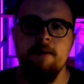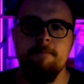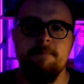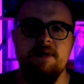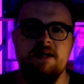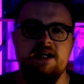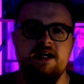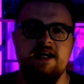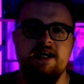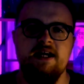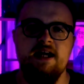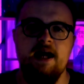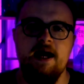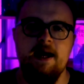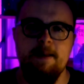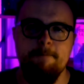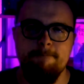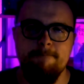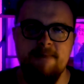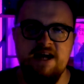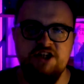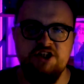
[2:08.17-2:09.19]
by a
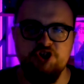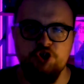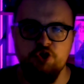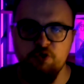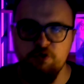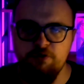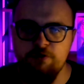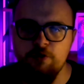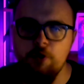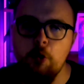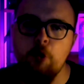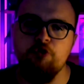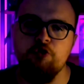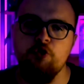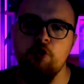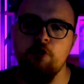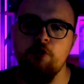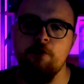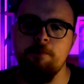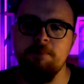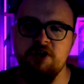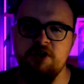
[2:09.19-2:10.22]
magical force
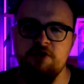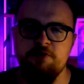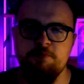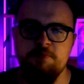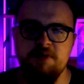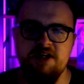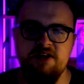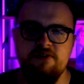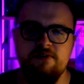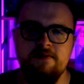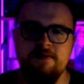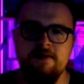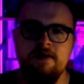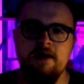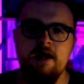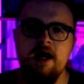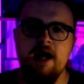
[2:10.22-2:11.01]
called the Blood Mist.